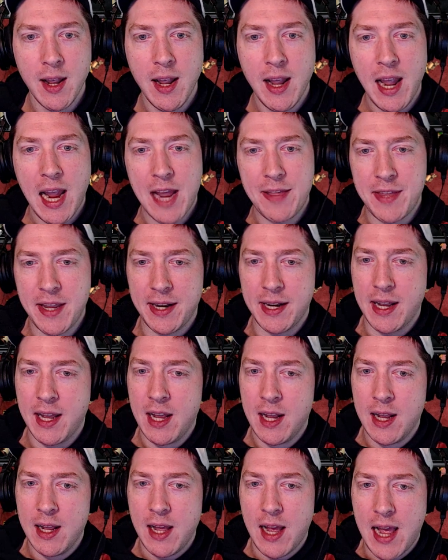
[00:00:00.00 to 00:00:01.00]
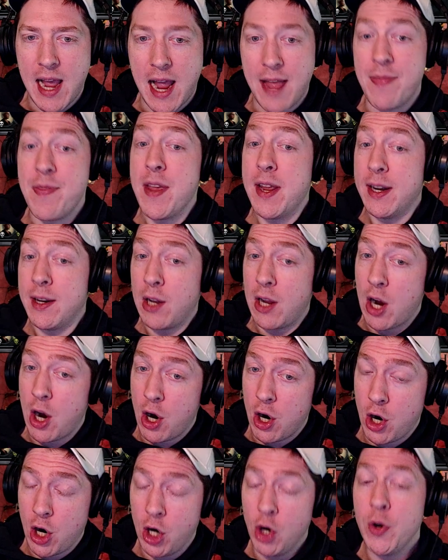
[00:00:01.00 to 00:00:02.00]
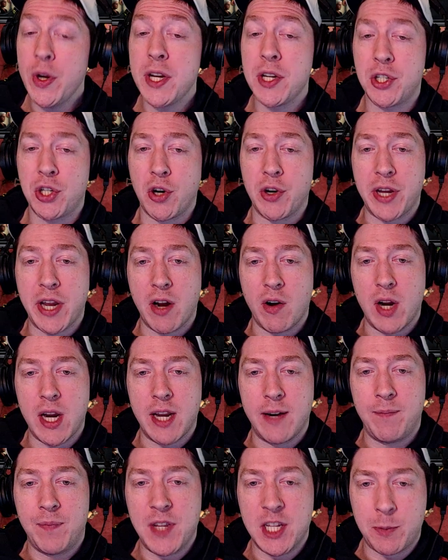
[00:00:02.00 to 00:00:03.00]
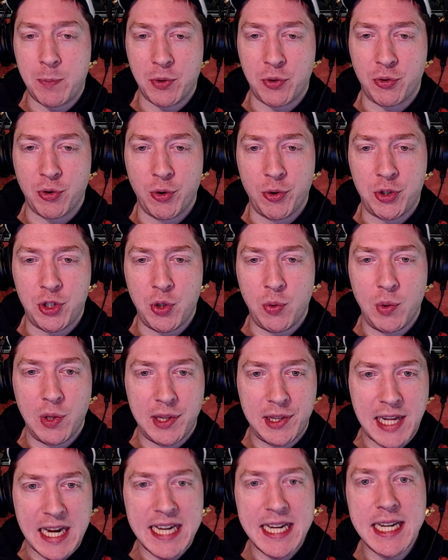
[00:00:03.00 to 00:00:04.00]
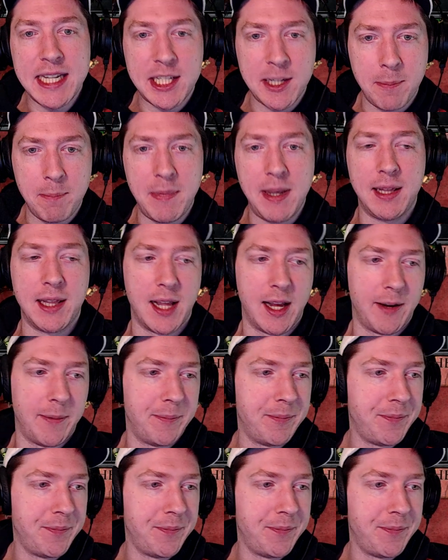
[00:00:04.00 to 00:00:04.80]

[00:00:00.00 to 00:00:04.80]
And then Arian Targaryen is betrothed to Lady Demilla,